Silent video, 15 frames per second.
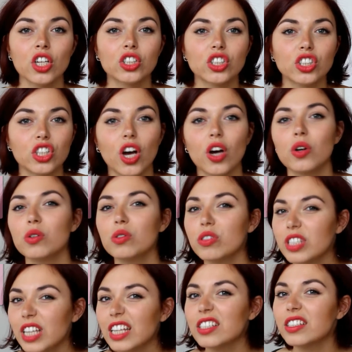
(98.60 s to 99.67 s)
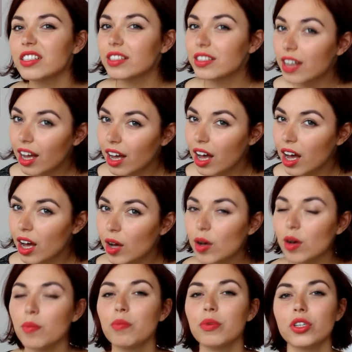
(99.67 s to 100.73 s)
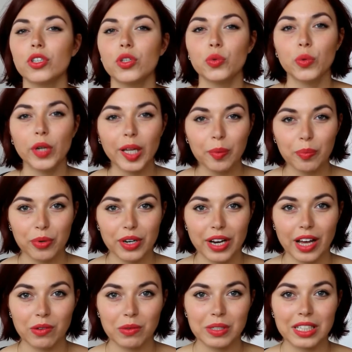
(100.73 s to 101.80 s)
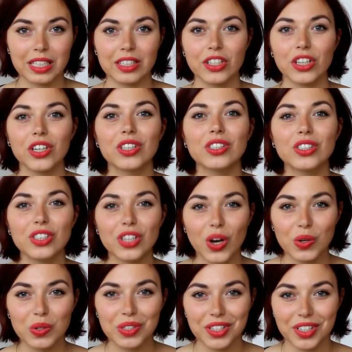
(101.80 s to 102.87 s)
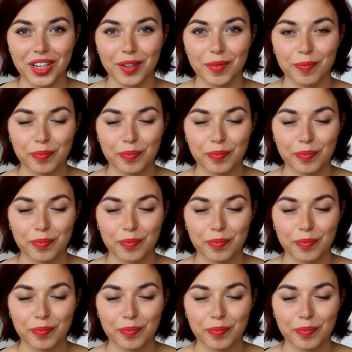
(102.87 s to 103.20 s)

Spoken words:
Toaster, but you will pronounce it toaster,